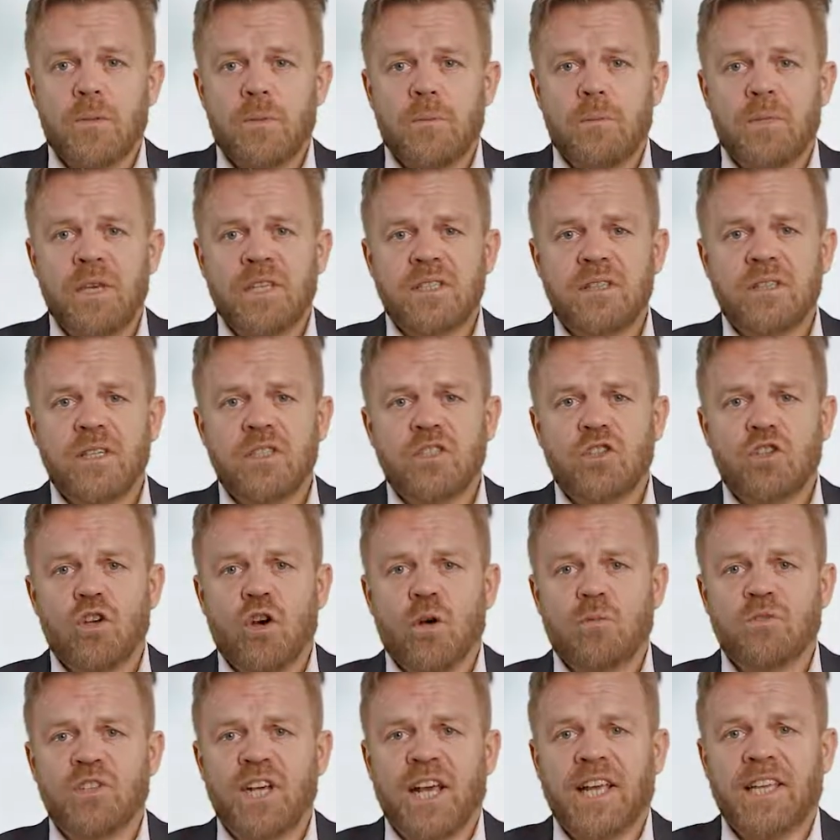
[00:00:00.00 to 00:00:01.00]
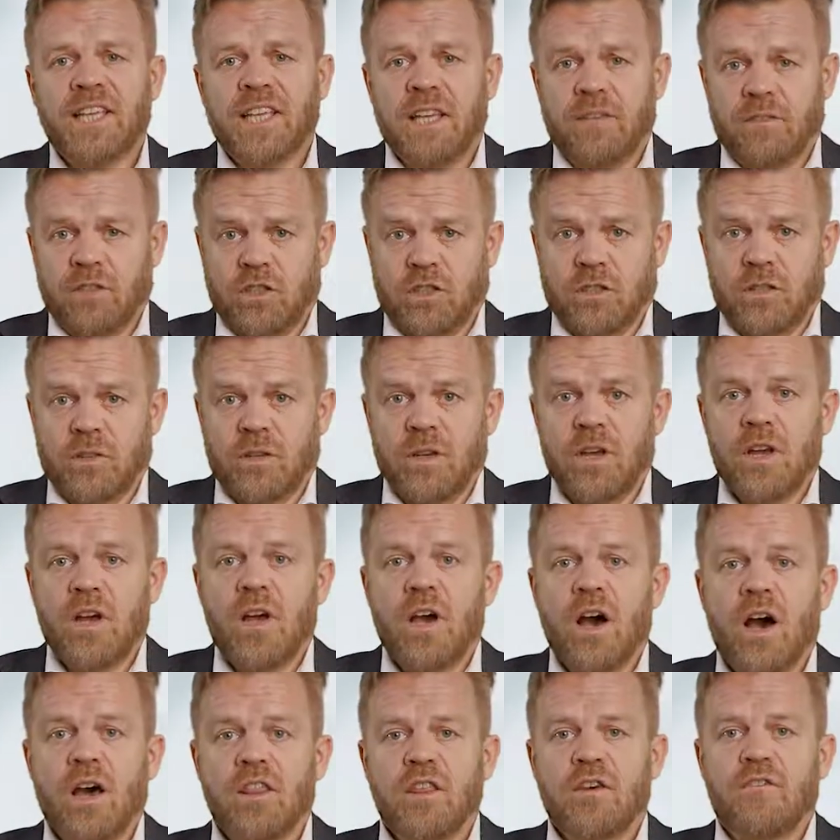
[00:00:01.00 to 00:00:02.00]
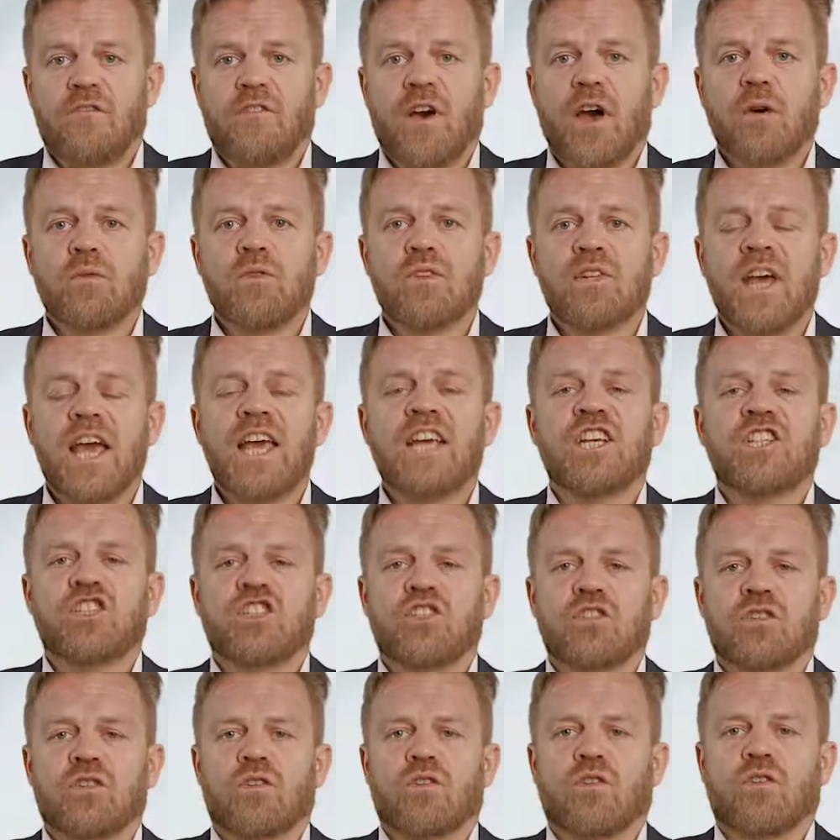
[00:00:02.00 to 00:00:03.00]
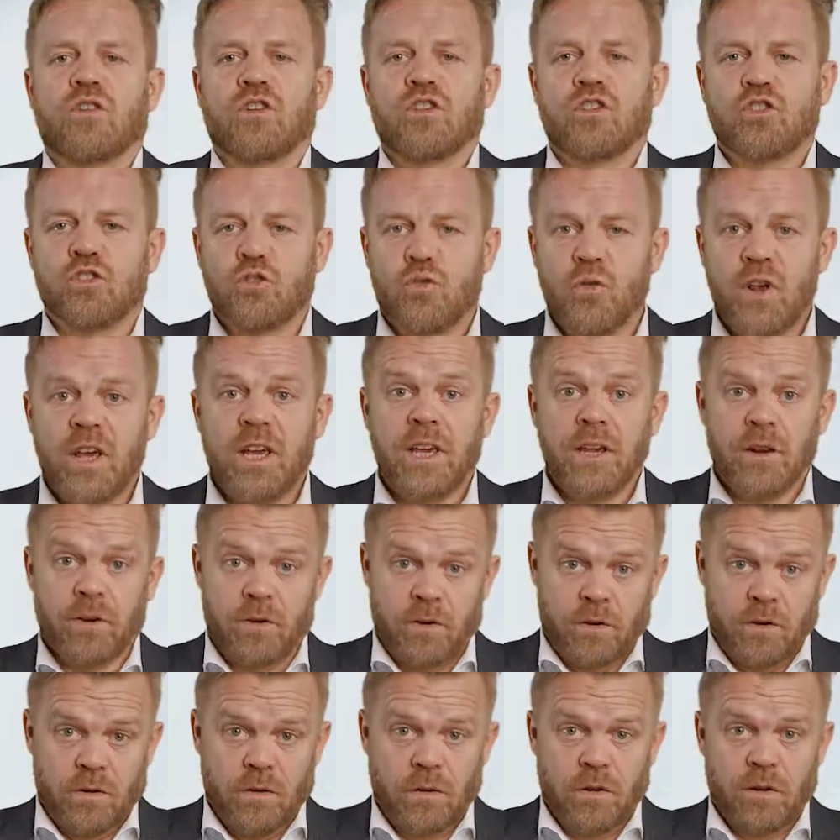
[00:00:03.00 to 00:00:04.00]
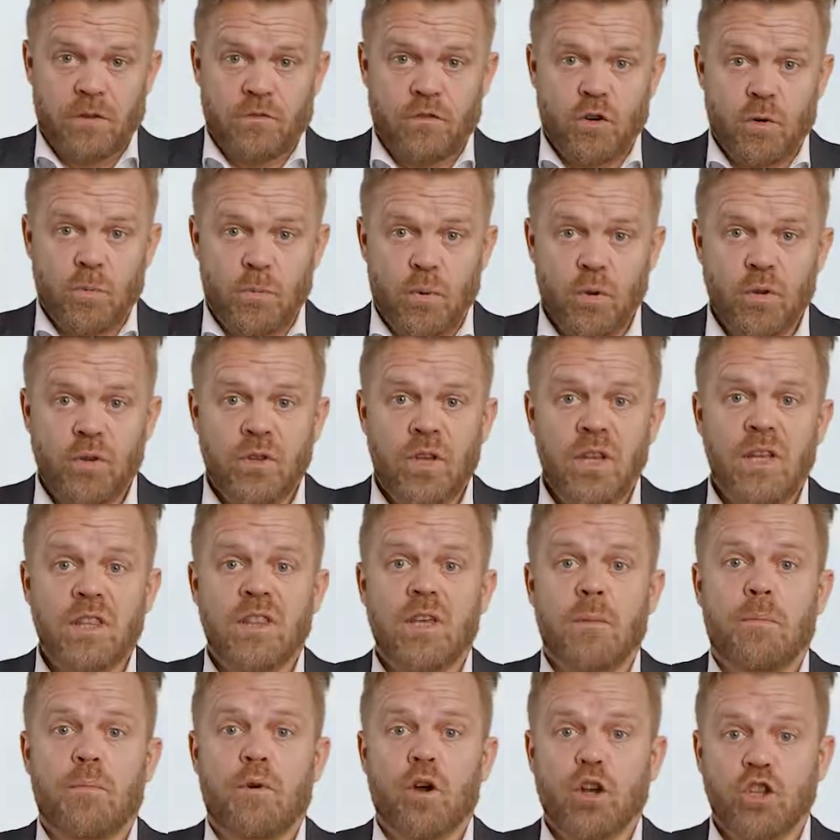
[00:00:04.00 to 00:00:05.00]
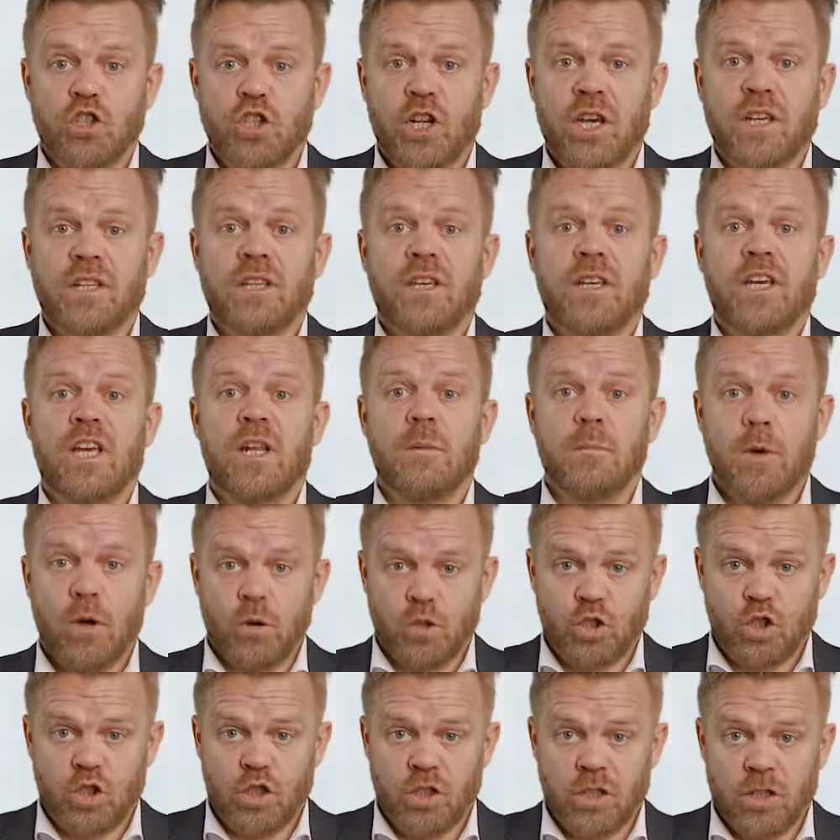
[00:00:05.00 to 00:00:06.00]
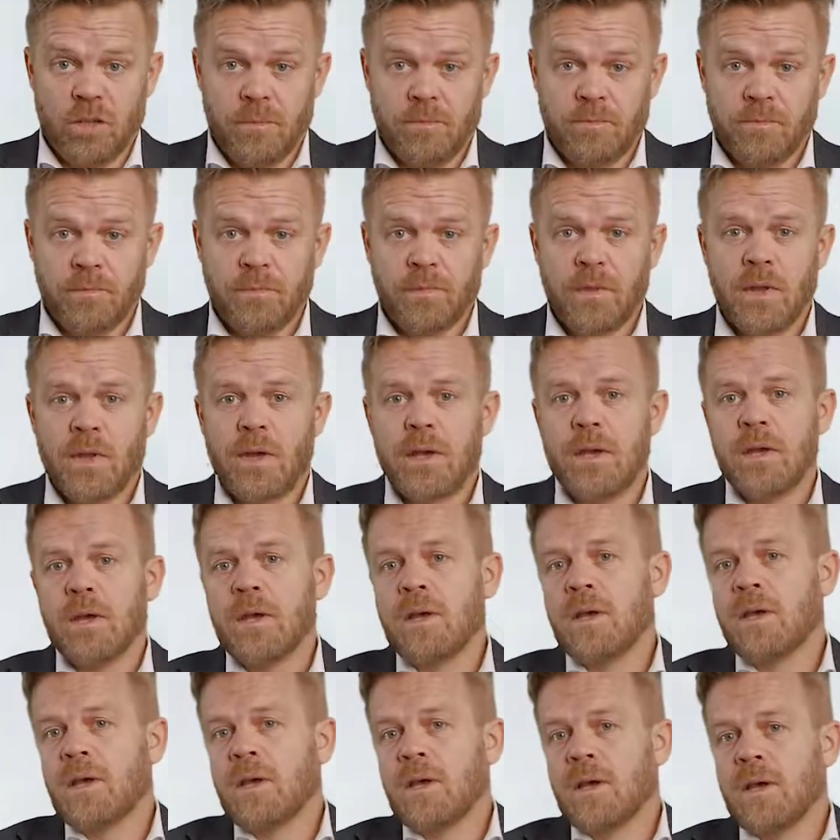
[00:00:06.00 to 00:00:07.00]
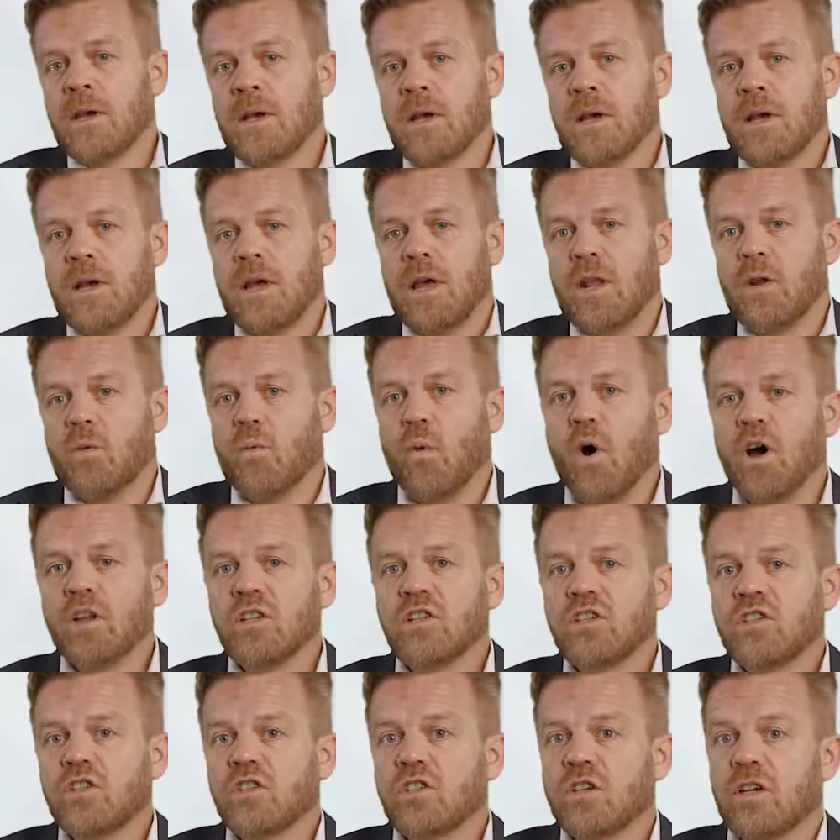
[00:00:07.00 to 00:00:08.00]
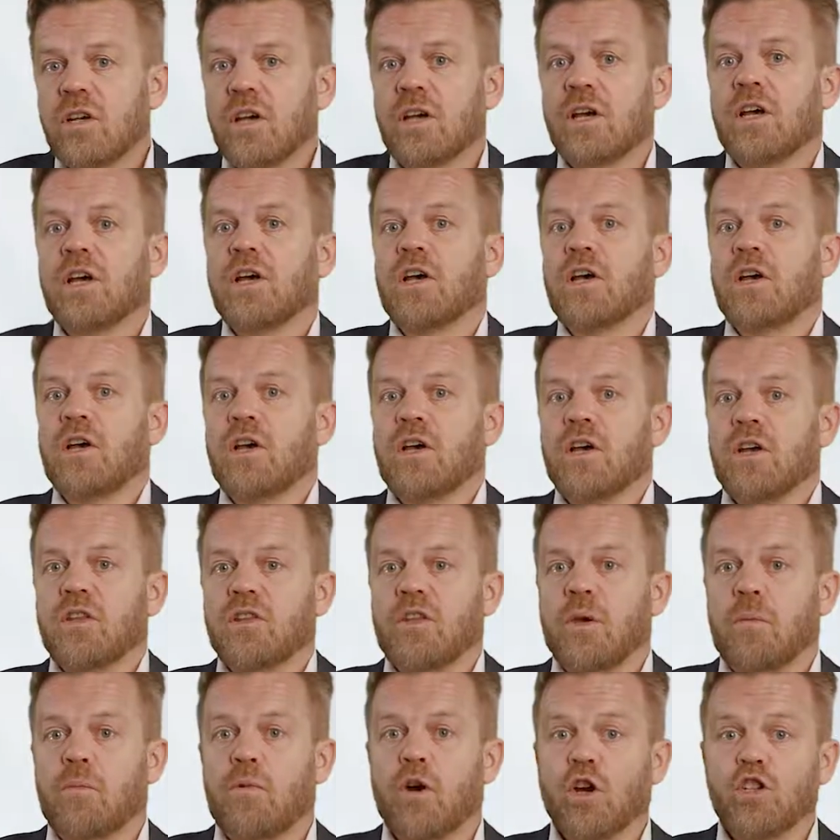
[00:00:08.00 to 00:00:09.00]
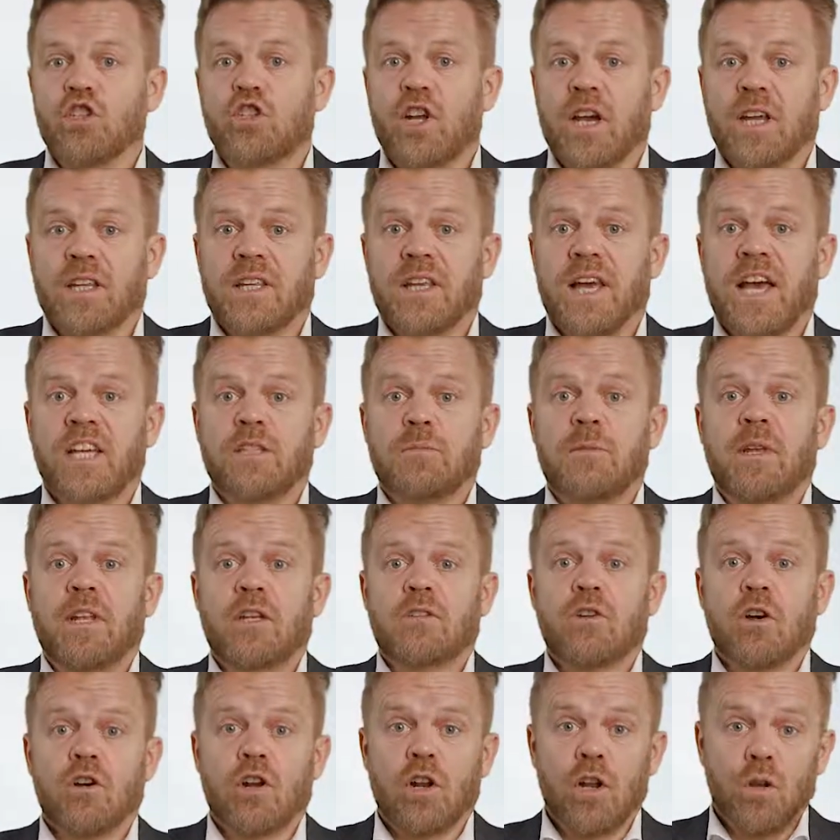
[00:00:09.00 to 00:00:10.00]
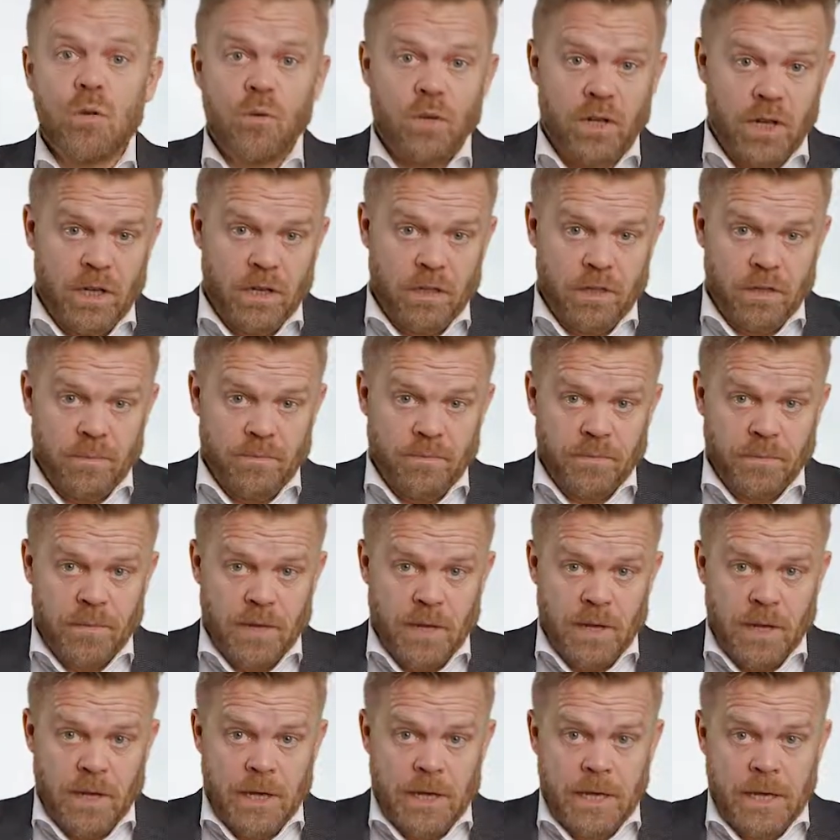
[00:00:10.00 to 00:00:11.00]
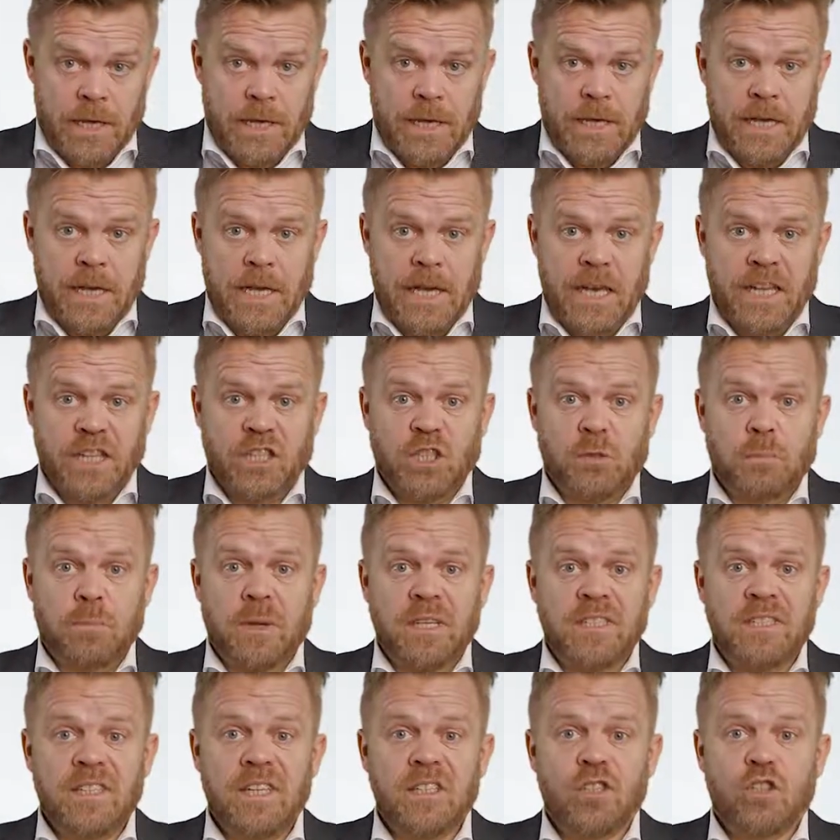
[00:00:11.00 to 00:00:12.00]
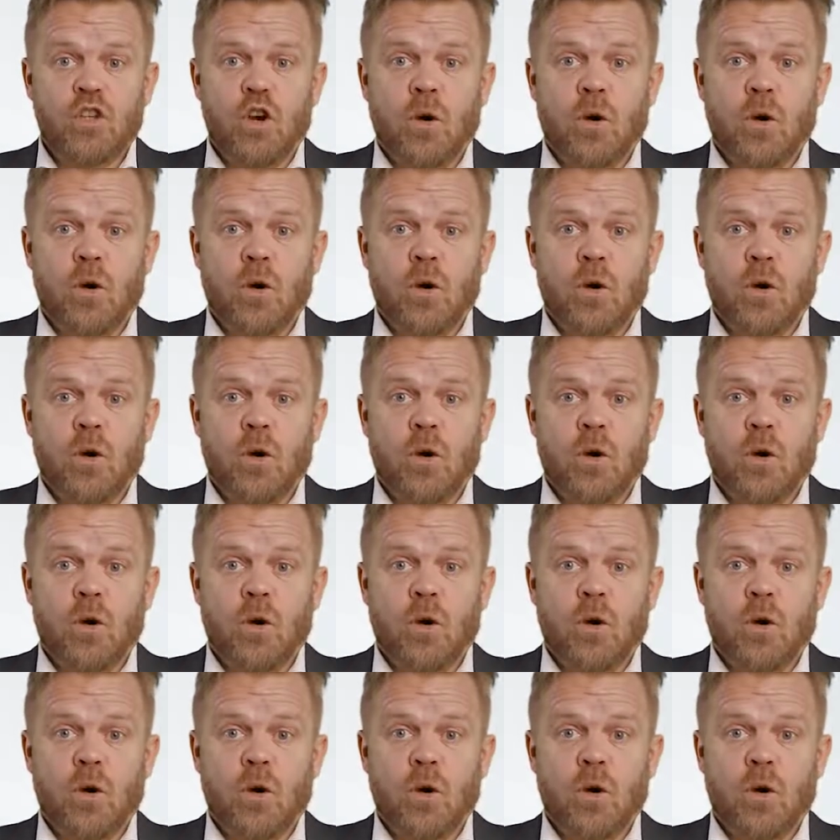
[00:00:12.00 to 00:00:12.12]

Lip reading: Business objectives are the foundation or trigger for putting the project in motion. And once the project has been concluded, its business